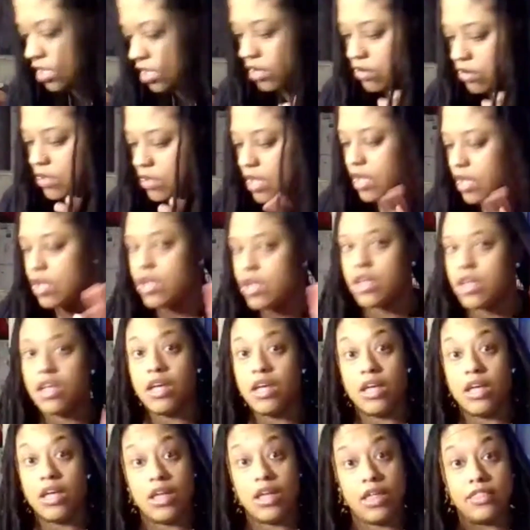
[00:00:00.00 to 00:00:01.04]
Okay,
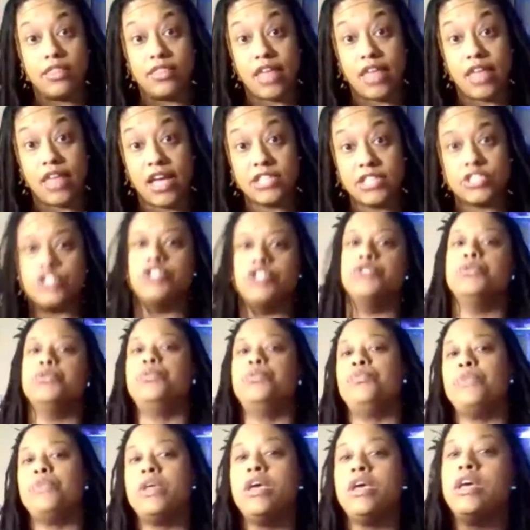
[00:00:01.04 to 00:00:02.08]
that's new.
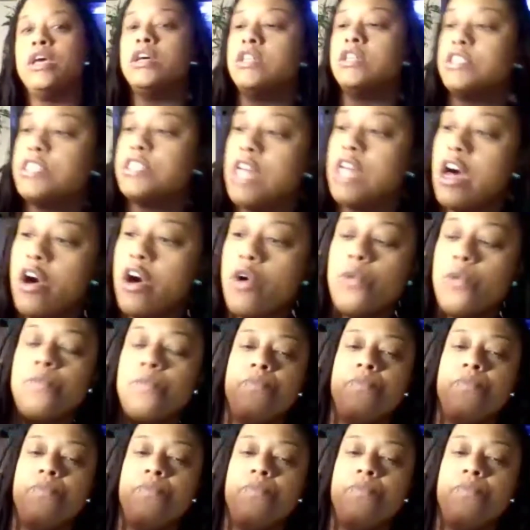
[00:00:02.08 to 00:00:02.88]
So